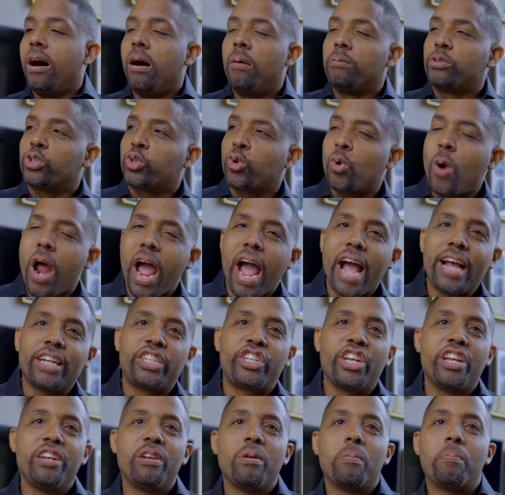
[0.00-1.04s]
trash
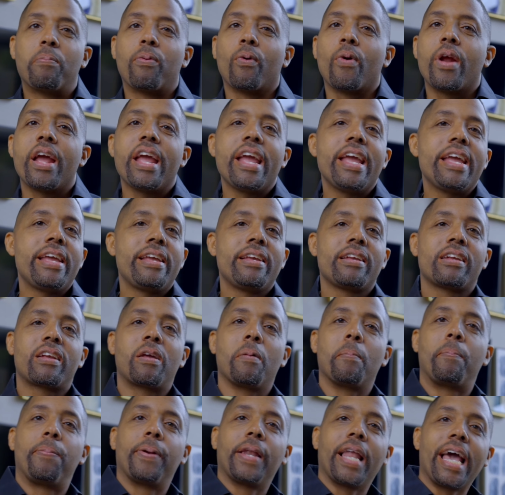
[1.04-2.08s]
and debris,
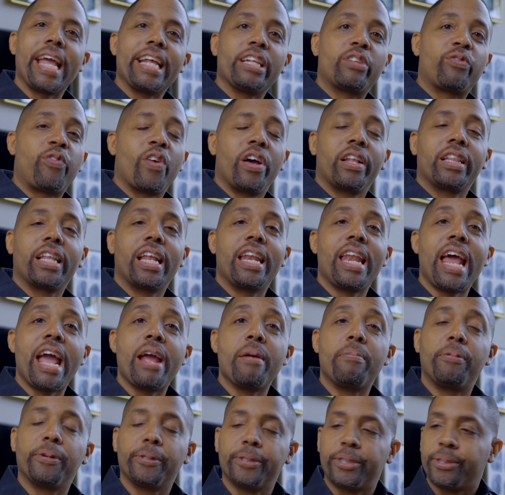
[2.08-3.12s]
complaints from the
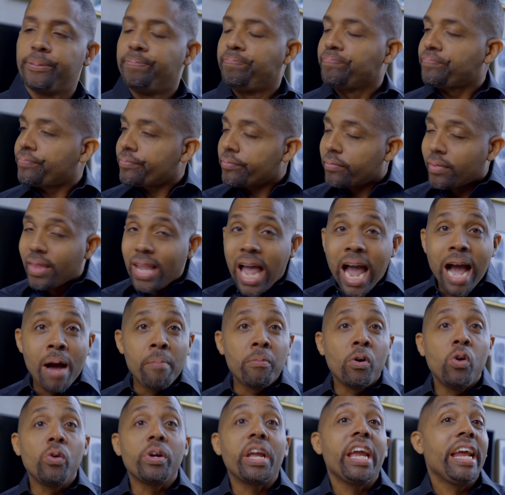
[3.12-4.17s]
neighbors, I'm
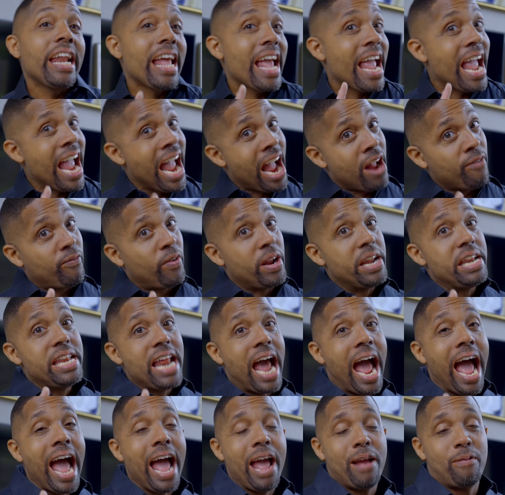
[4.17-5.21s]
going to get every
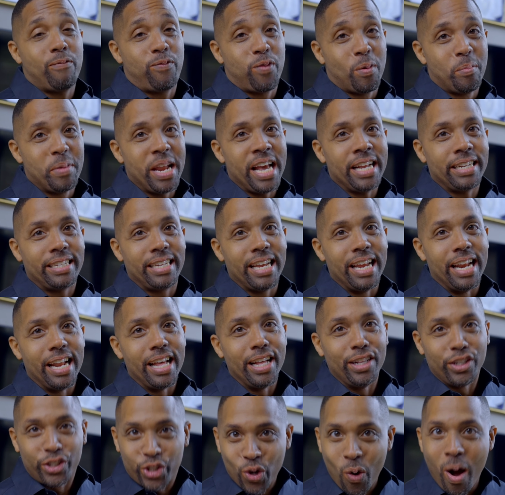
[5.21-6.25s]
dime from that tenant.
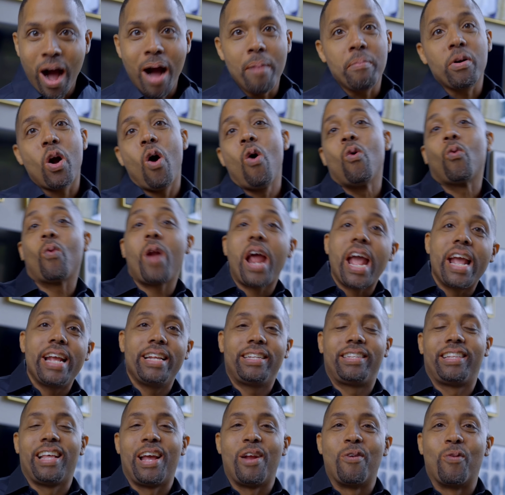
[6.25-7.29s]
So I'm going to
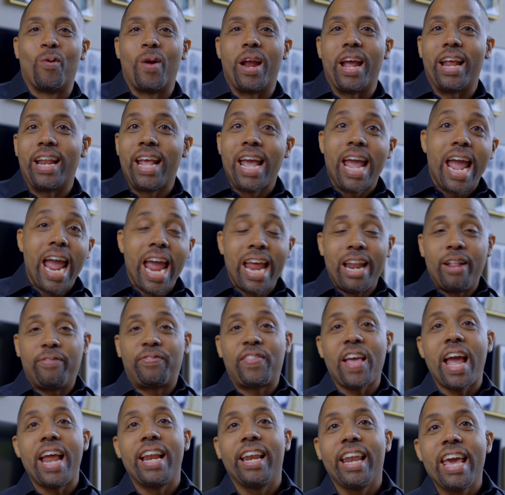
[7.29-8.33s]
raise their rent. And if
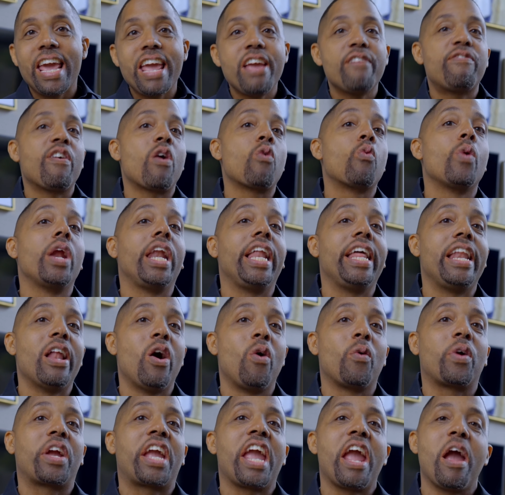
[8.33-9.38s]
they leave, I really
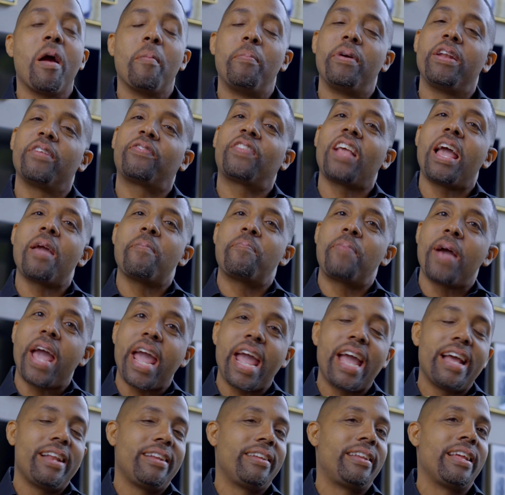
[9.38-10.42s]
don't care. But if they pay
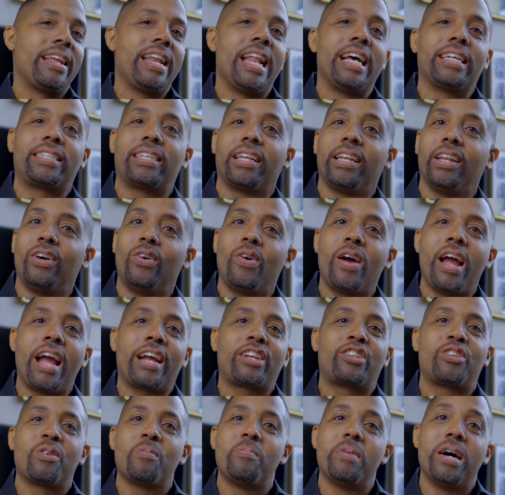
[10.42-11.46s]
it, then that's a little
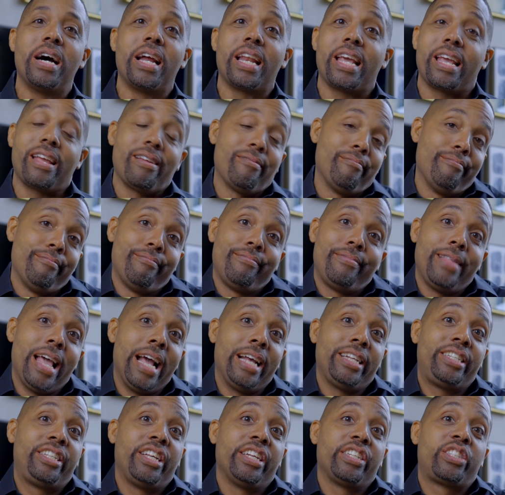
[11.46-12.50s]
extra money.
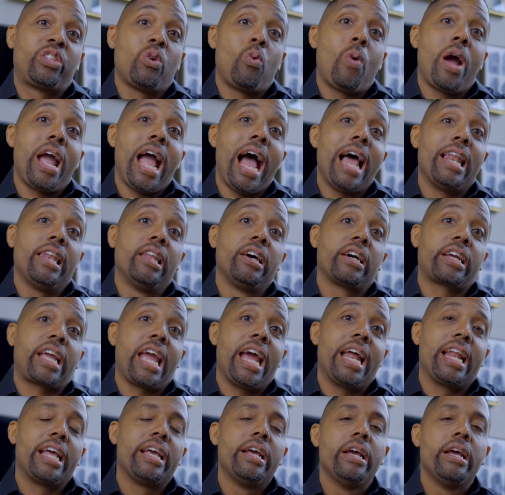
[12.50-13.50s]
That's just the way I look at it.